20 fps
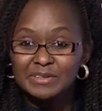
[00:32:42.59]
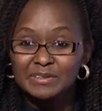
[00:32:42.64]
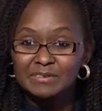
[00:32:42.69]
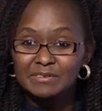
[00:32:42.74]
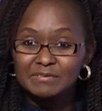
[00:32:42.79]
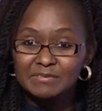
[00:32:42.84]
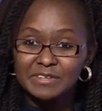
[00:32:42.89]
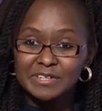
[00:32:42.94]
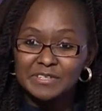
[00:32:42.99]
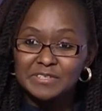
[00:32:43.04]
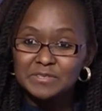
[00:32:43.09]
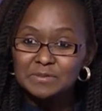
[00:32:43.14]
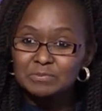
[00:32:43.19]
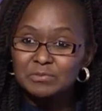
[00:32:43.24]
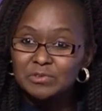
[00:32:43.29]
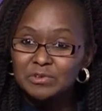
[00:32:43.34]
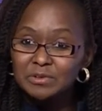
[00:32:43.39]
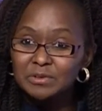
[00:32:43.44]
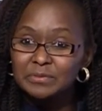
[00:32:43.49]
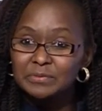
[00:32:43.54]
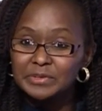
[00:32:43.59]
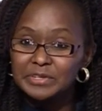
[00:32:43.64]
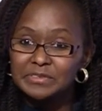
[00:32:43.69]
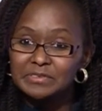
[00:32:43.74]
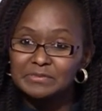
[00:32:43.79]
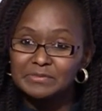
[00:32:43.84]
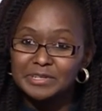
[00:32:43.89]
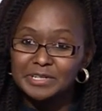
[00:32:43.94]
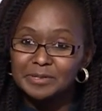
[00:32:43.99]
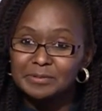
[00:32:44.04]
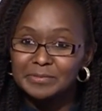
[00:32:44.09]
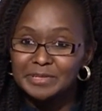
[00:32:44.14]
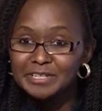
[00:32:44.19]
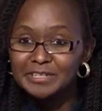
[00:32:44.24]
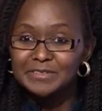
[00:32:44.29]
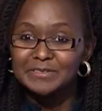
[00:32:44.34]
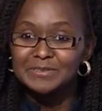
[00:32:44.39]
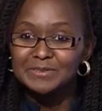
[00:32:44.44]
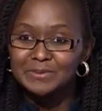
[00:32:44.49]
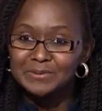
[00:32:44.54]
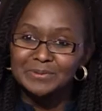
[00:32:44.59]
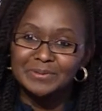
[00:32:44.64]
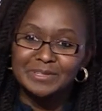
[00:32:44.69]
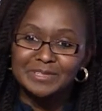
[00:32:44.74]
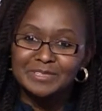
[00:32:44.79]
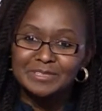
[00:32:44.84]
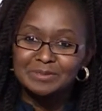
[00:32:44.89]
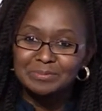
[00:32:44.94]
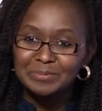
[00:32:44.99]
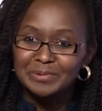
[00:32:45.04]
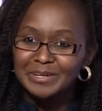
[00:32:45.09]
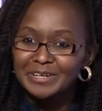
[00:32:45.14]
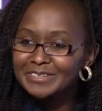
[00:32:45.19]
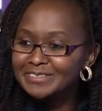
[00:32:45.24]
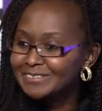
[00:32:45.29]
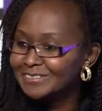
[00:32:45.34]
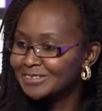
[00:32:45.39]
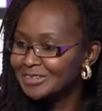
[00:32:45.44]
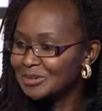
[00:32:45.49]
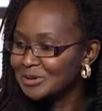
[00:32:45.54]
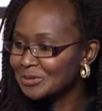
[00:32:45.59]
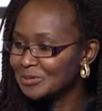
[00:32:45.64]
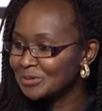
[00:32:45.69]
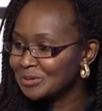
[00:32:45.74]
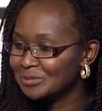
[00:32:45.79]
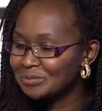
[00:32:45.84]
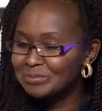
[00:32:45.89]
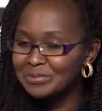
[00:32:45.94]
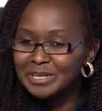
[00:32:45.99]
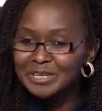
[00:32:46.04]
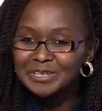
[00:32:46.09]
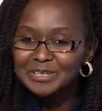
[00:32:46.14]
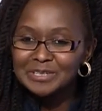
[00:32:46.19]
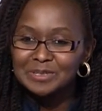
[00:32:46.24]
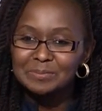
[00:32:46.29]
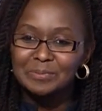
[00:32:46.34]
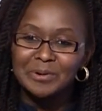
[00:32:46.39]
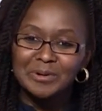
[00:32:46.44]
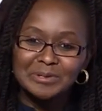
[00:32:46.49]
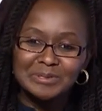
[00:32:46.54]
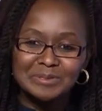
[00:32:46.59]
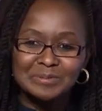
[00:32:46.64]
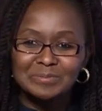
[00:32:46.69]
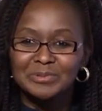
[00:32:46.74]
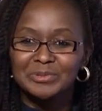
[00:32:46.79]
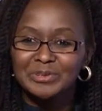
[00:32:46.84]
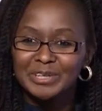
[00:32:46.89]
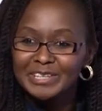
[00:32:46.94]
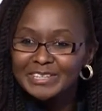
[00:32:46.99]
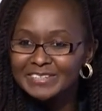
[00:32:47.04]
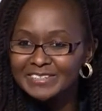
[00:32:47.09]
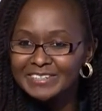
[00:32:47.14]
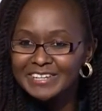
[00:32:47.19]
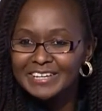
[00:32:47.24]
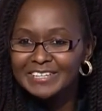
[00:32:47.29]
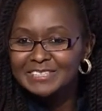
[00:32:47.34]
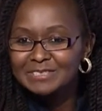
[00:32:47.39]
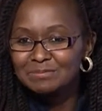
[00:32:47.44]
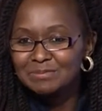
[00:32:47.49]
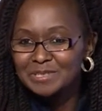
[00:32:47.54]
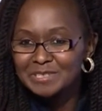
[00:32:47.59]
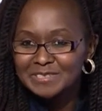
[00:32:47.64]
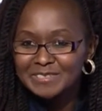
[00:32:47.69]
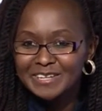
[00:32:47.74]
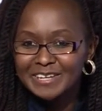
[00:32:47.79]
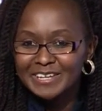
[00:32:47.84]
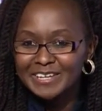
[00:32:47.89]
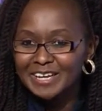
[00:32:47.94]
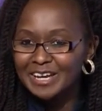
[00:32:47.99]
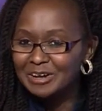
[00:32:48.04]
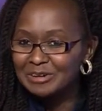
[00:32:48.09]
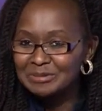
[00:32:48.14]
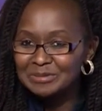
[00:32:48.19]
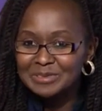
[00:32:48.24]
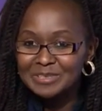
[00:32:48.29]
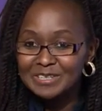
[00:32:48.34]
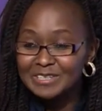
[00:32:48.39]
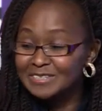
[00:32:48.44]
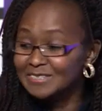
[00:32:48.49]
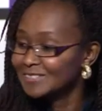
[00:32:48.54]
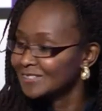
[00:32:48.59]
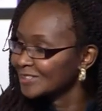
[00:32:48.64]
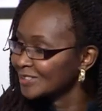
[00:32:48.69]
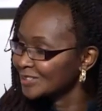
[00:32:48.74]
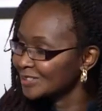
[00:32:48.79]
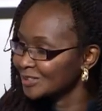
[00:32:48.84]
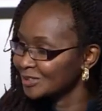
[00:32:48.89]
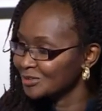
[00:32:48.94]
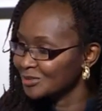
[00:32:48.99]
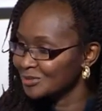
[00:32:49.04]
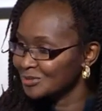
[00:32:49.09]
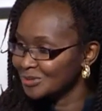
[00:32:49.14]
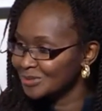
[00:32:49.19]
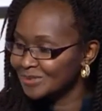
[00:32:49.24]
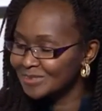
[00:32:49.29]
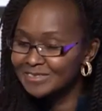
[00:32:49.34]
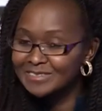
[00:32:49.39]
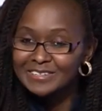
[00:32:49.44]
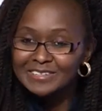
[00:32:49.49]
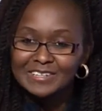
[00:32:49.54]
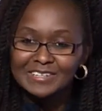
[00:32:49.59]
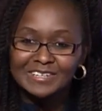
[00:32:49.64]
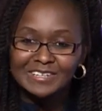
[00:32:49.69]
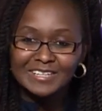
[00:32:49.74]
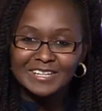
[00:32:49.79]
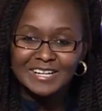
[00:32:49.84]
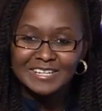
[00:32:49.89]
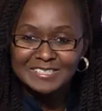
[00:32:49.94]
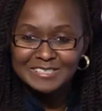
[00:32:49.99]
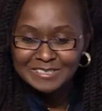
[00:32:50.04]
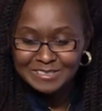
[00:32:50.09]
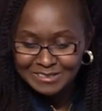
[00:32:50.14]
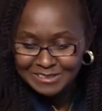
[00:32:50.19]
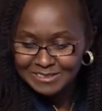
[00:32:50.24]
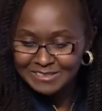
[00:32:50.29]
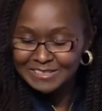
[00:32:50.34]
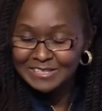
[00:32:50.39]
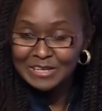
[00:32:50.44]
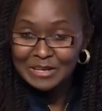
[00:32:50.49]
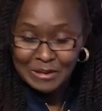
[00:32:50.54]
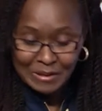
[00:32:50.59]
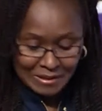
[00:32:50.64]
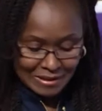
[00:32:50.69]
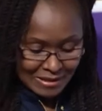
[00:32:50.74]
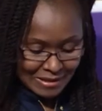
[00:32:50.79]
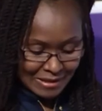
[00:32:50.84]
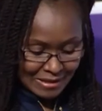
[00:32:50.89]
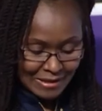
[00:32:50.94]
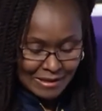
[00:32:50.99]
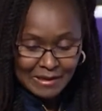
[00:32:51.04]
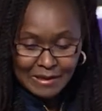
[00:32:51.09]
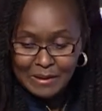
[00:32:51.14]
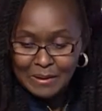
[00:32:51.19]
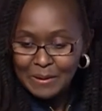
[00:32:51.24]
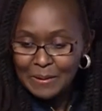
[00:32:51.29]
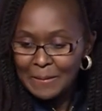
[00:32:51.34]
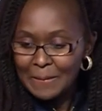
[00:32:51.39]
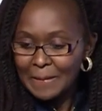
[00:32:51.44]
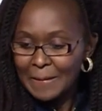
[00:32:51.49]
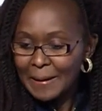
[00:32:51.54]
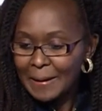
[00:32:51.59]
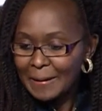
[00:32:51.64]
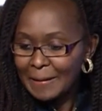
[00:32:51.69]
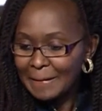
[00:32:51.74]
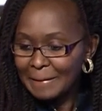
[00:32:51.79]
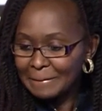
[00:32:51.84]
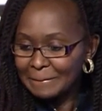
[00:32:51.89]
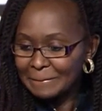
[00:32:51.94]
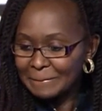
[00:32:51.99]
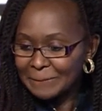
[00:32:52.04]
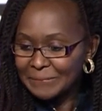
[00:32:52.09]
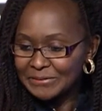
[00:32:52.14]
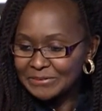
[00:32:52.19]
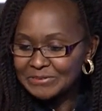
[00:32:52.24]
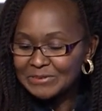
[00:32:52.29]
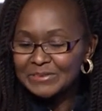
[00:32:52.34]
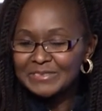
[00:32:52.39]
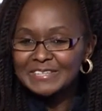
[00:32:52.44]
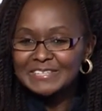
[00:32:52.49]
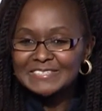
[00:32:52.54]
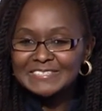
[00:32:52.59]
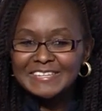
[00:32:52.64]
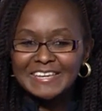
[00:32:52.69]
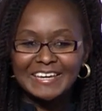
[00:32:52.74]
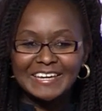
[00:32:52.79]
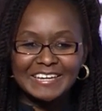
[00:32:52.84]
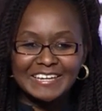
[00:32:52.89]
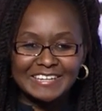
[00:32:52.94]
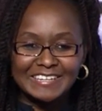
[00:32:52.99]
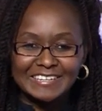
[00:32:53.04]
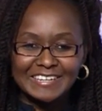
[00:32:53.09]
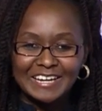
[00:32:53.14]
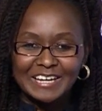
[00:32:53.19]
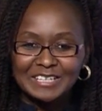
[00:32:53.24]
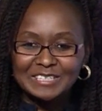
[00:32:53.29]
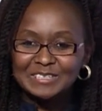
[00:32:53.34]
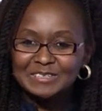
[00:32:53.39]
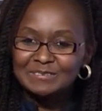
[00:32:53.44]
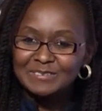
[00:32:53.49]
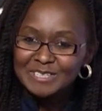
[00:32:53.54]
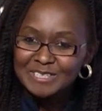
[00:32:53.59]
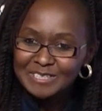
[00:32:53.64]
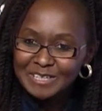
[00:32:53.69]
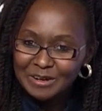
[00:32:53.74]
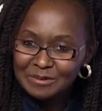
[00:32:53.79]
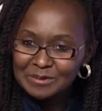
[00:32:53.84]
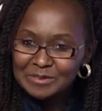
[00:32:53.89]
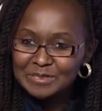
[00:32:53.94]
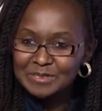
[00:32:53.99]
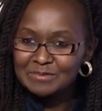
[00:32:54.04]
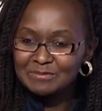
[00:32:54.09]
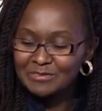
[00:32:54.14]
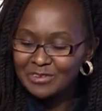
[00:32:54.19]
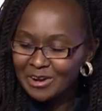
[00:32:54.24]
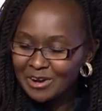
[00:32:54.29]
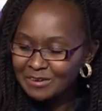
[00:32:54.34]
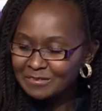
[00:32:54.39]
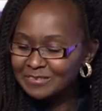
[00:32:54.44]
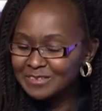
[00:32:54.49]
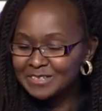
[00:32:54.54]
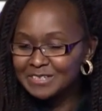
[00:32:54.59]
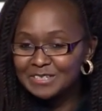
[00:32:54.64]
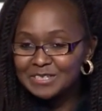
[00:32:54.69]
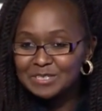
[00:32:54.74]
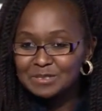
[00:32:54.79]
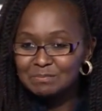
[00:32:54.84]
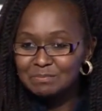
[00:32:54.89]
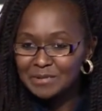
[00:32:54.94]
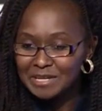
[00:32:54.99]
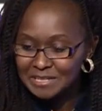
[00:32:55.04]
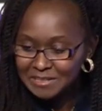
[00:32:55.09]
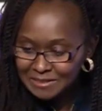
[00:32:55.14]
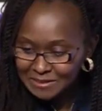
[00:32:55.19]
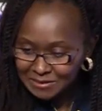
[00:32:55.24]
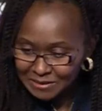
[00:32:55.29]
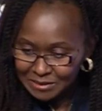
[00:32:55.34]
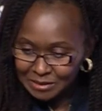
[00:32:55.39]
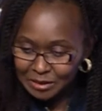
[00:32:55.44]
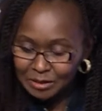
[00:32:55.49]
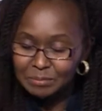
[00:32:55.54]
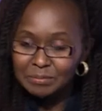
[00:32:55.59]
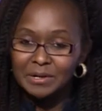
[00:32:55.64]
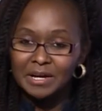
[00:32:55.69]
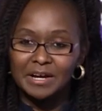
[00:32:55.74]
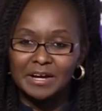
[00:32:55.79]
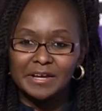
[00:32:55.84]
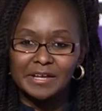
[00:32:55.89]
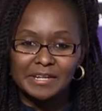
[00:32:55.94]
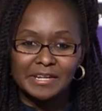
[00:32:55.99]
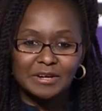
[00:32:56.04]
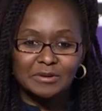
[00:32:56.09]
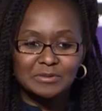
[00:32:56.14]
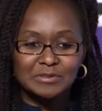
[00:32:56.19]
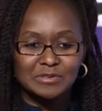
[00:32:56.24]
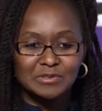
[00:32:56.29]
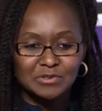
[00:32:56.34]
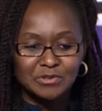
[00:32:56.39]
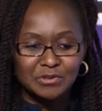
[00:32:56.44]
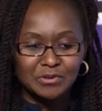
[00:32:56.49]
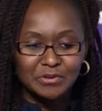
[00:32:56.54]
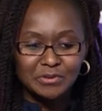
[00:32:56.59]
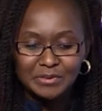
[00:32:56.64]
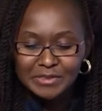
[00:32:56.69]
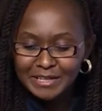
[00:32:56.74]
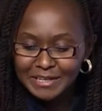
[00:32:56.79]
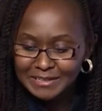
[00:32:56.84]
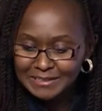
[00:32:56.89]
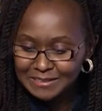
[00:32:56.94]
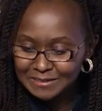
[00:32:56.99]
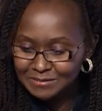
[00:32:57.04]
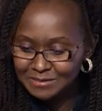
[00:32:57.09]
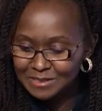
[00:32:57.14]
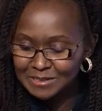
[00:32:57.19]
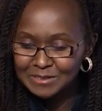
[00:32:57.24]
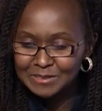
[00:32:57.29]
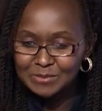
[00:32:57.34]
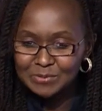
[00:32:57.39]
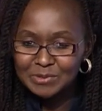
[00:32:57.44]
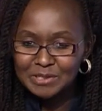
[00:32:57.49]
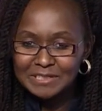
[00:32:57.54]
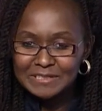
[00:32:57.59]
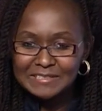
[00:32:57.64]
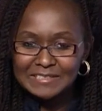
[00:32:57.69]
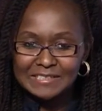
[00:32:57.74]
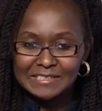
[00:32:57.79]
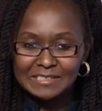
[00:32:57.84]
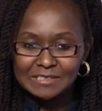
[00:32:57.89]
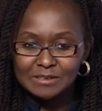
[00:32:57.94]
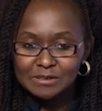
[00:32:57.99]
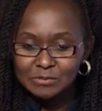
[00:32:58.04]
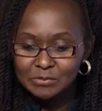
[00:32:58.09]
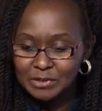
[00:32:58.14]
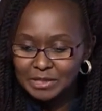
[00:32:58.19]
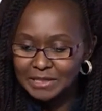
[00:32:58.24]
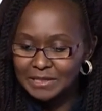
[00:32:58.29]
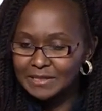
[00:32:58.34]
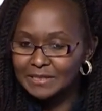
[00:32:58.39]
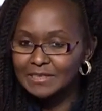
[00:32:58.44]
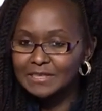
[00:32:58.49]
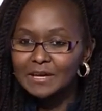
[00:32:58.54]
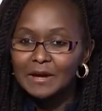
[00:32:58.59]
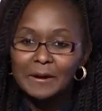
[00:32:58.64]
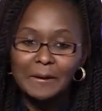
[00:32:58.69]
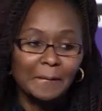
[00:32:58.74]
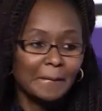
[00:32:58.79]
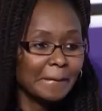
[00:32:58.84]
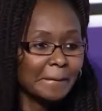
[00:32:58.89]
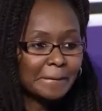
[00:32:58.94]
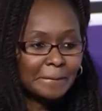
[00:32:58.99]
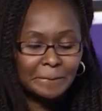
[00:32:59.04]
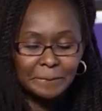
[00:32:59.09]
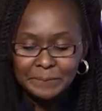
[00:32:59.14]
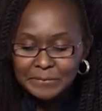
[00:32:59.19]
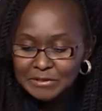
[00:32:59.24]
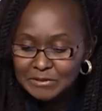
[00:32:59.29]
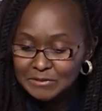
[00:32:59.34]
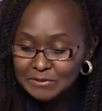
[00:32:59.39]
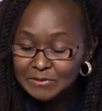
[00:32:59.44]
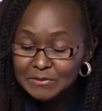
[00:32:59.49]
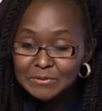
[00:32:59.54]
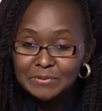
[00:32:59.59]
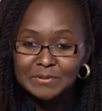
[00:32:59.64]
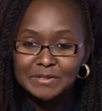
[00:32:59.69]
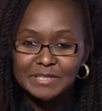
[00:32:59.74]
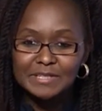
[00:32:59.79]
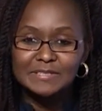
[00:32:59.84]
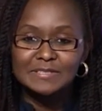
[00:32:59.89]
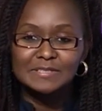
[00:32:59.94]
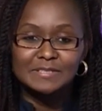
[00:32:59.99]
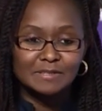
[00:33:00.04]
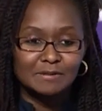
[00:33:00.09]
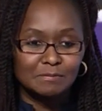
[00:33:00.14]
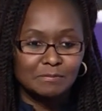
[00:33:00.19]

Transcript: very small with very many students, but we made it possible, and that's basically how they teach in those classes. Uh, so the second activity I was involved in is mentorship, and I'll just show you the activities we did with um, students in,